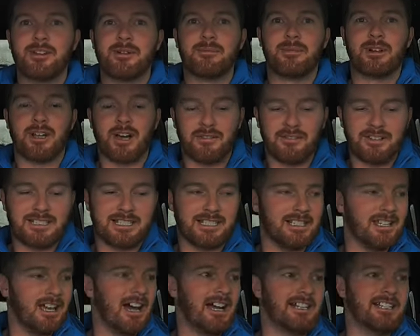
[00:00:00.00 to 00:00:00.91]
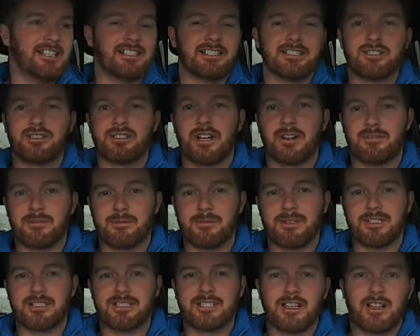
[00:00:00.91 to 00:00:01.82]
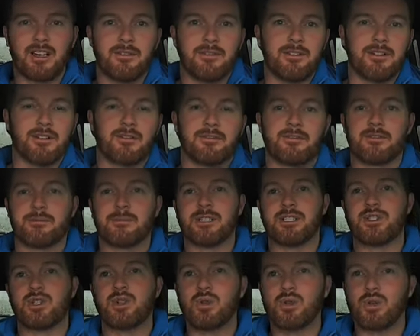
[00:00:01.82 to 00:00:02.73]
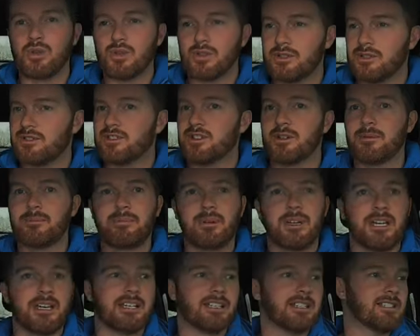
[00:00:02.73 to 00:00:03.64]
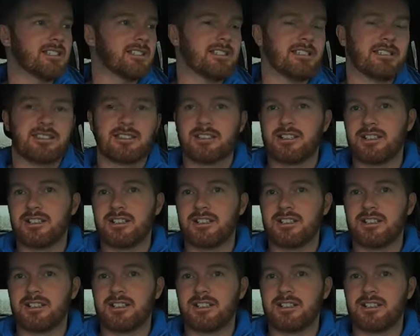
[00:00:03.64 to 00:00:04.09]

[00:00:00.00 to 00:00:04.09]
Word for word: But obviously I need a truck for myself, you know, for my tools, dirt bikes.